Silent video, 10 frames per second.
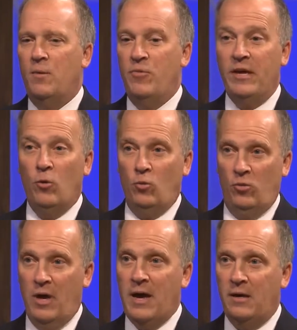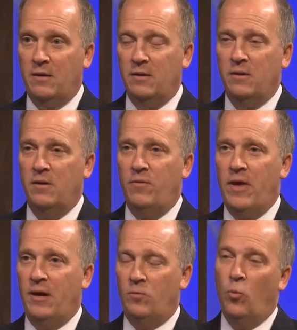They don't like
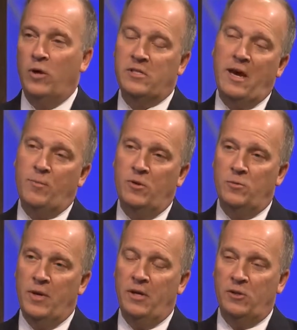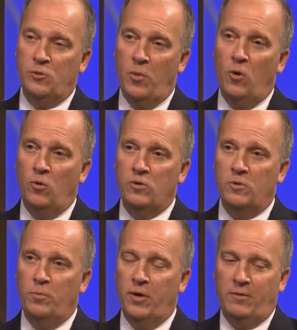that what's happened's been
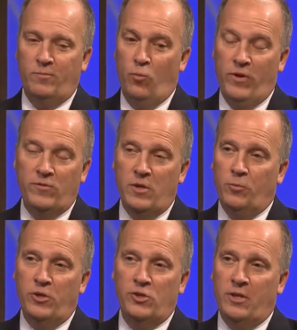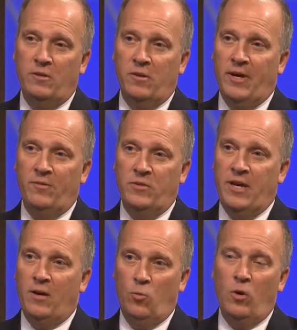exposed, but we've simply shed the light of
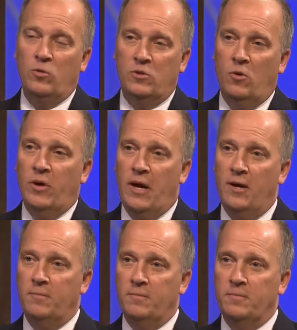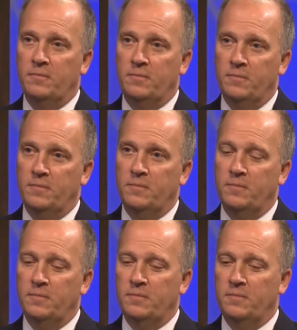day on what was going on. Let me ask
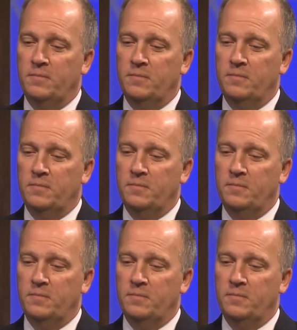you one more